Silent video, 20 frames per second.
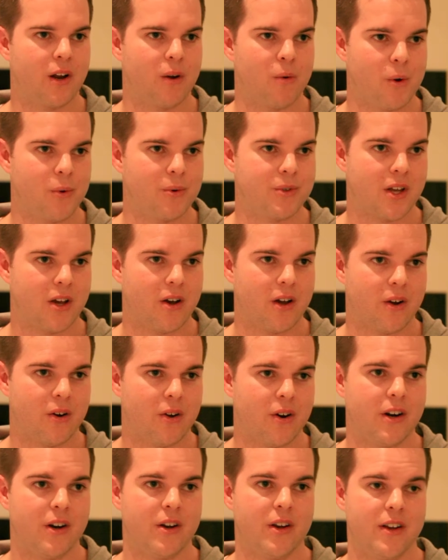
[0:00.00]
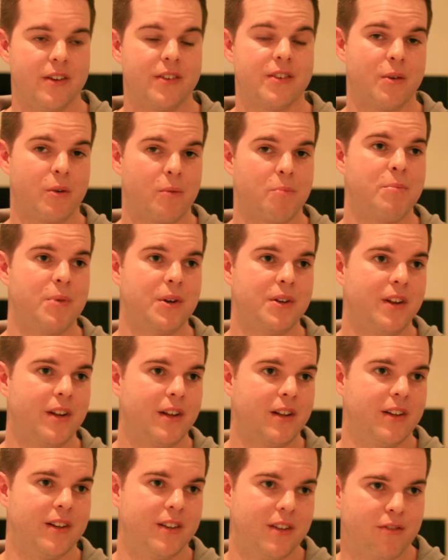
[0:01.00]
and what was going on, and it is a
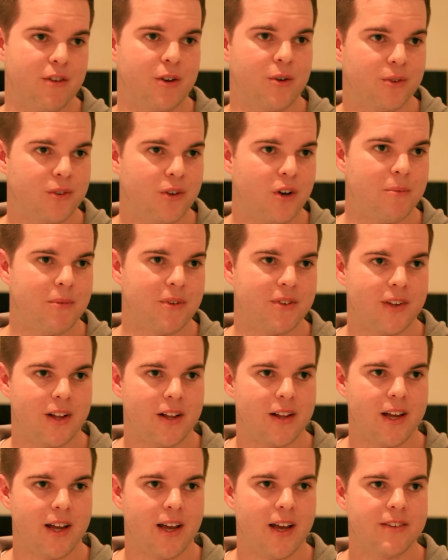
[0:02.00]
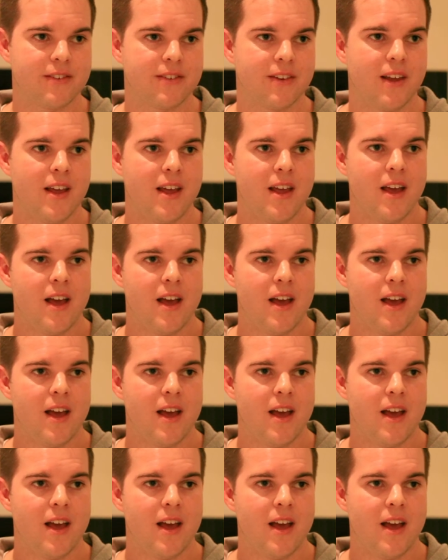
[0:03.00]
particularly difficult time to sell a house.